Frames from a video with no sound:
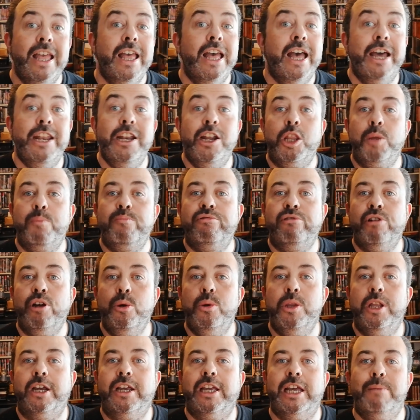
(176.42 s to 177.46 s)
Another pro
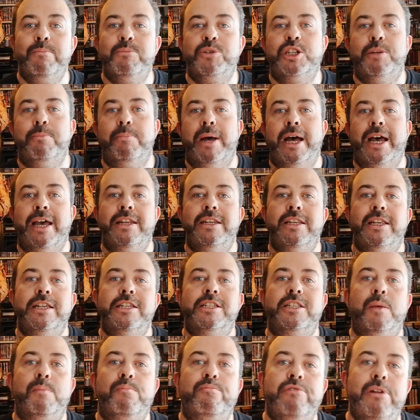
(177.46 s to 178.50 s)
that comes to mind is
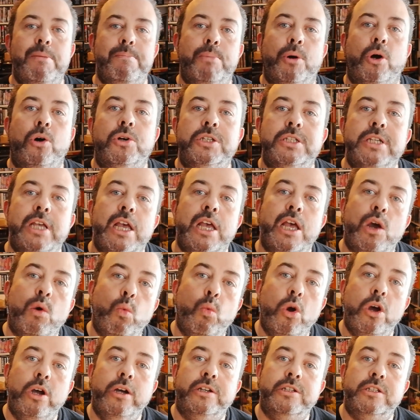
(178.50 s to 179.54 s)
that Britbox
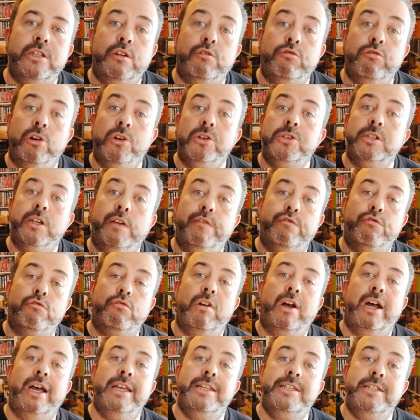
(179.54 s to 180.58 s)
works across
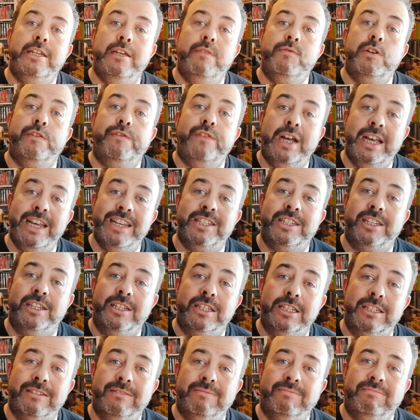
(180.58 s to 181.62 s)
variety of
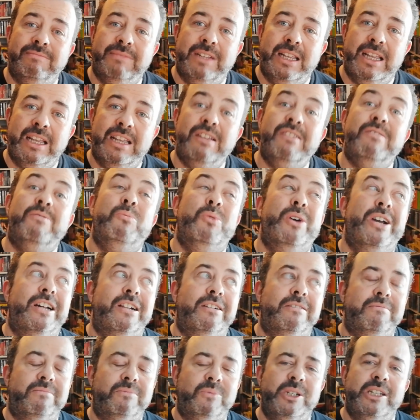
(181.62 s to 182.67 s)
devices. Well,
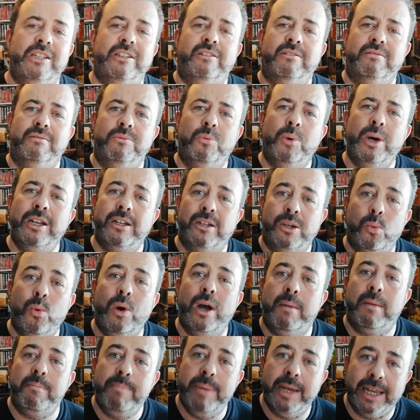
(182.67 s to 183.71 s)
with one
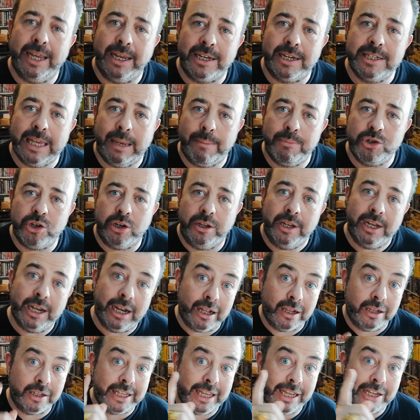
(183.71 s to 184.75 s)
quite big exception that
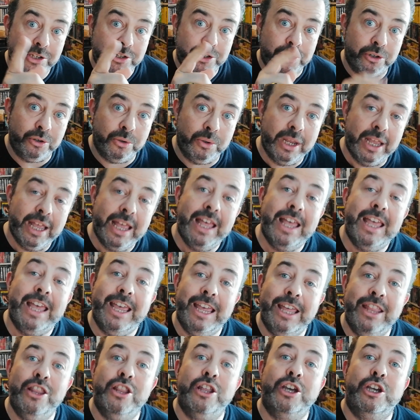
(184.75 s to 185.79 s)
I'll get to
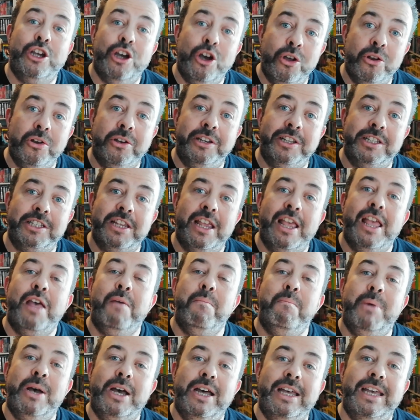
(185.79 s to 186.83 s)
in the cons,
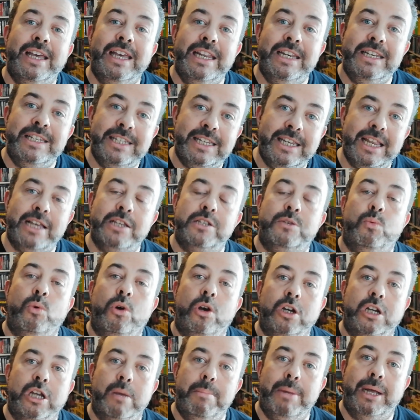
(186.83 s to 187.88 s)
but it does
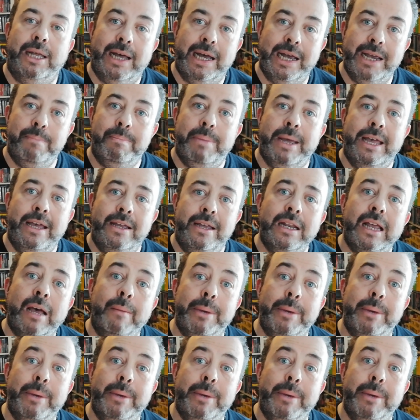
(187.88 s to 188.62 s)
work on my iPad.